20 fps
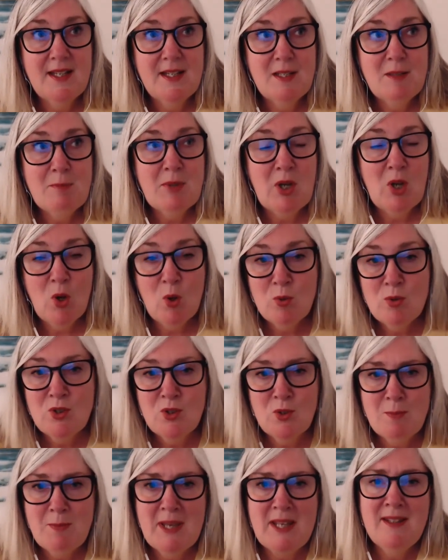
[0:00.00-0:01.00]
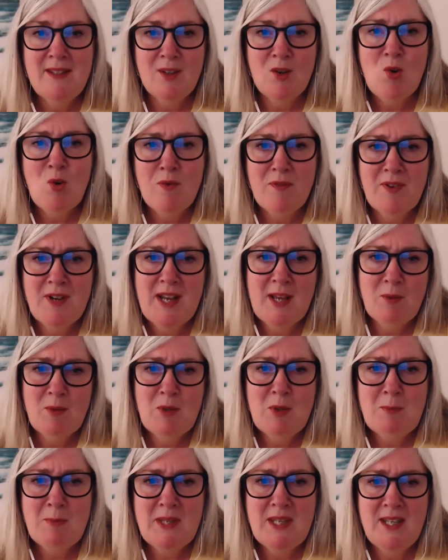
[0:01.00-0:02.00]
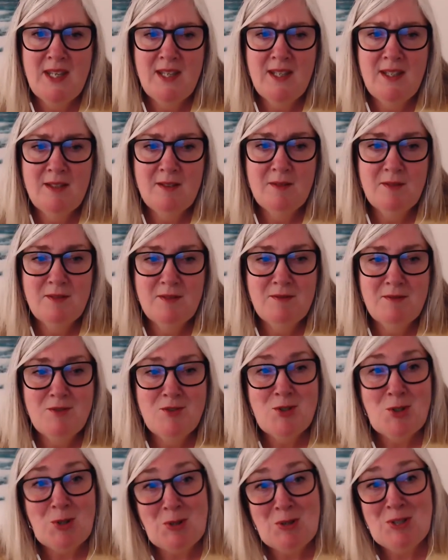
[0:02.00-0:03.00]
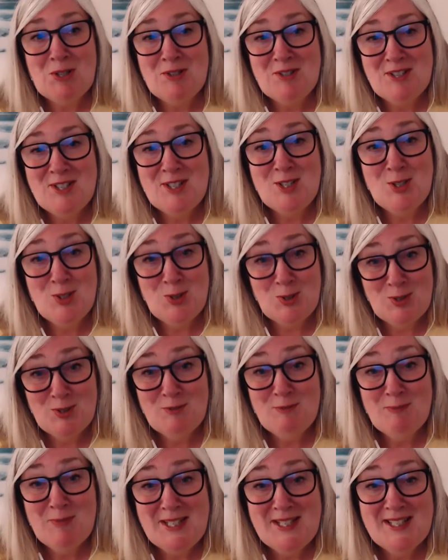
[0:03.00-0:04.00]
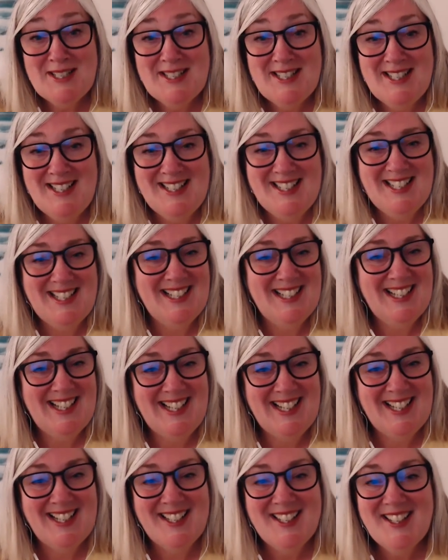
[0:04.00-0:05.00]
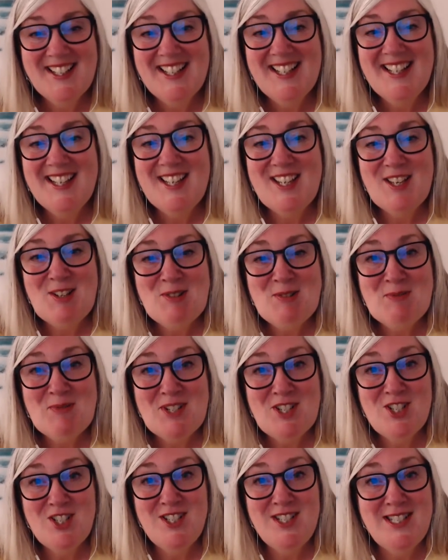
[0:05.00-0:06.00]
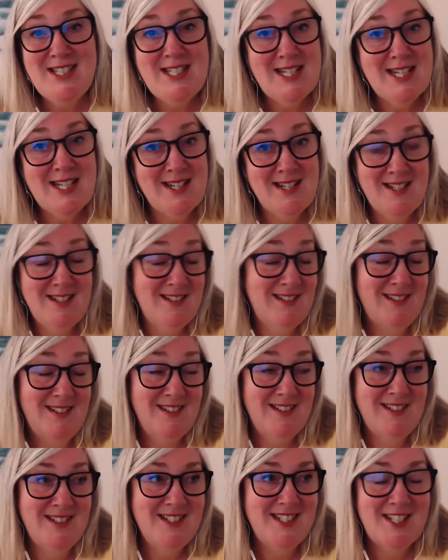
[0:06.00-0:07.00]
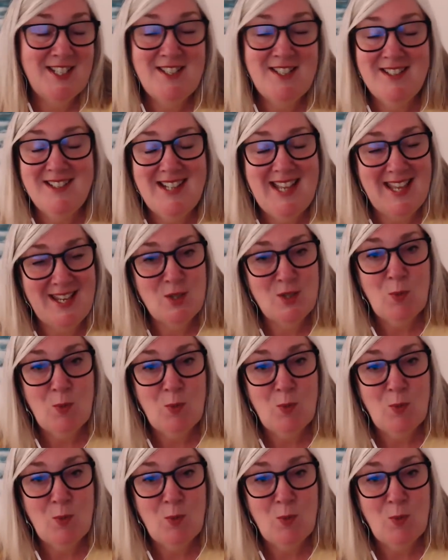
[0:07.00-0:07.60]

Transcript: But it also meant that often I would be drunker than I should have been, which didn't end